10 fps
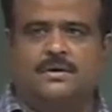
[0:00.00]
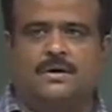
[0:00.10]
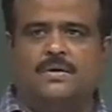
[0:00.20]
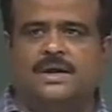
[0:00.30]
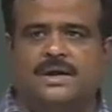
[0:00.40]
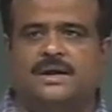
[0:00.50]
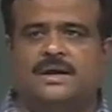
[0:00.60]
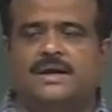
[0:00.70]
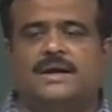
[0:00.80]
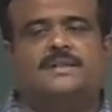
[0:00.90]
Okay.
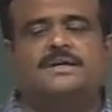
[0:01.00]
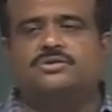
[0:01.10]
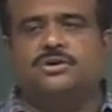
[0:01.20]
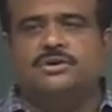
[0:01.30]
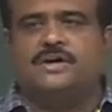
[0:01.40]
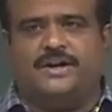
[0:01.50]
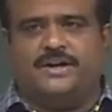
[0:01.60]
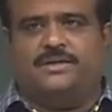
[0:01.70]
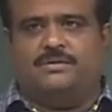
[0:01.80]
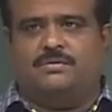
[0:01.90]
This way we
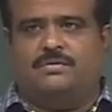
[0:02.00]
continue,